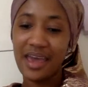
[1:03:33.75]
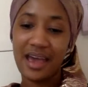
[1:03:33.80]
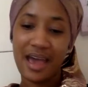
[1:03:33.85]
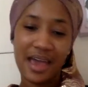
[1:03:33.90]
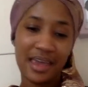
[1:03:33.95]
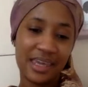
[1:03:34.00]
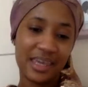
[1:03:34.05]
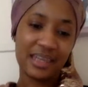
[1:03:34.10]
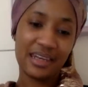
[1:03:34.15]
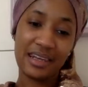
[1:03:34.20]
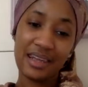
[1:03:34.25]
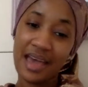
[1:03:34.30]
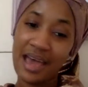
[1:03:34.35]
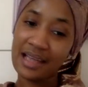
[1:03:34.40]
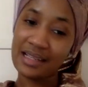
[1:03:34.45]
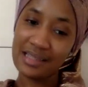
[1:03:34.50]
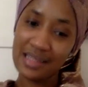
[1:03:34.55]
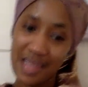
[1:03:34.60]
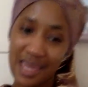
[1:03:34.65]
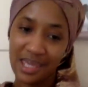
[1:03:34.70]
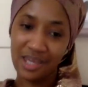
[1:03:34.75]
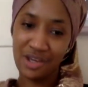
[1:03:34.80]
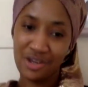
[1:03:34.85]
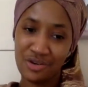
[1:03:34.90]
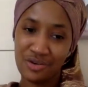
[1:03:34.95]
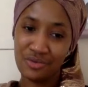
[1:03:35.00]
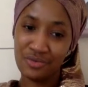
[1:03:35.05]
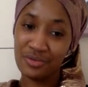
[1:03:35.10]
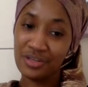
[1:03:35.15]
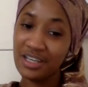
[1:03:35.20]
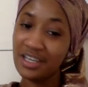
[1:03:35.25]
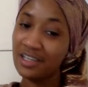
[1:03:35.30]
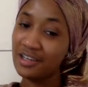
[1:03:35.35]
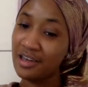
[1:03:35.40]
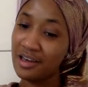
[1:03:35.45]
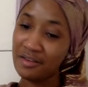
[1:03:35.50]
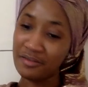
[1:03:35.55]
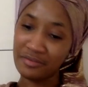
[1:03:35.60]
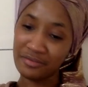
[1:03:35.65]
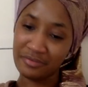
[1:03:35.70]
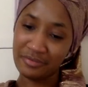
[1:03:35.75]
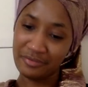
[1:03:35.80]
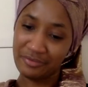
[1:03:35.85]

I cannot thank you enough.